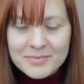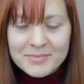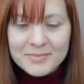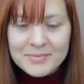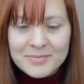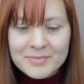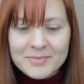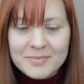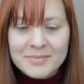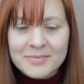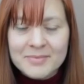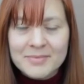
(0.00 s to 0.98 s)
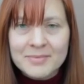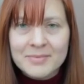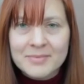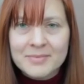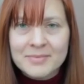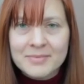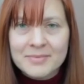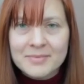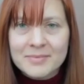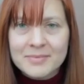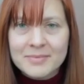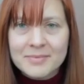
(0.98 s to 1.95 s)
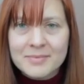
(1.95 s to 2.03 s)

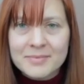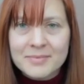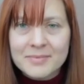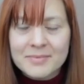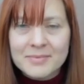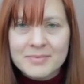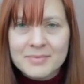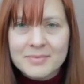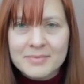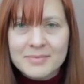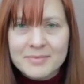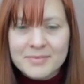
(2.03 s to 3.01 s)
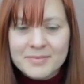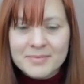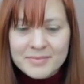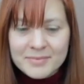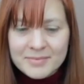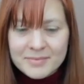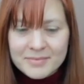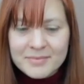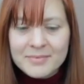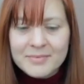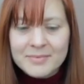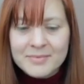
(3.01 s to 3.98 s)
This person isn't speaking.